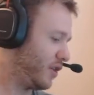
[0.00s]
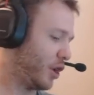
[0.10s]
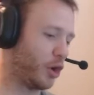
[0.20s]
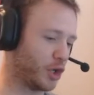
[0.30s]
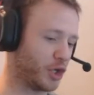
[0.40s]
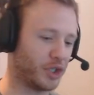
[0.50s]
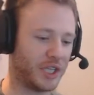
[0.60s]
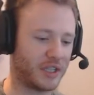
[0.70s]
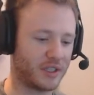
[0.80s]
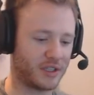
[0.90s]
the
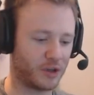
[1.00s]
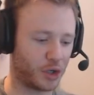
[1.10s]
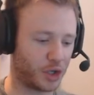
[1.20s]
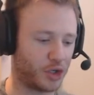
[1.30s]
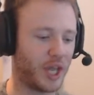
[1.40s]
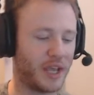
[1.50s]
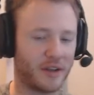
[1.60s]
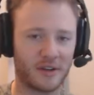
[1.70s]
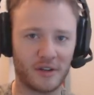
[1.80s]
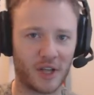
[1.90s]

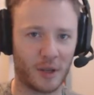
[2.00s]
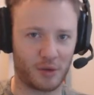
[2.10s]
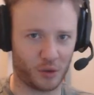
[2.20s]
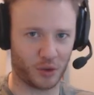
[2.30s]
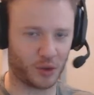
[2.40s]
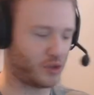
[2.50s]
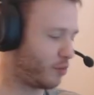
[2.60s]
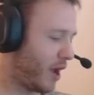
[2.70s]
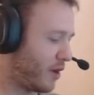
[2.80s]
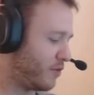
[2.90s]
Herculean type soldiers in
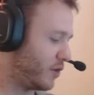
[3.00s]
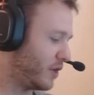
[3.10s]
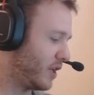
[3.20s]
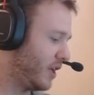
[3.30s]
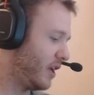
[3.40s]
the battlefield.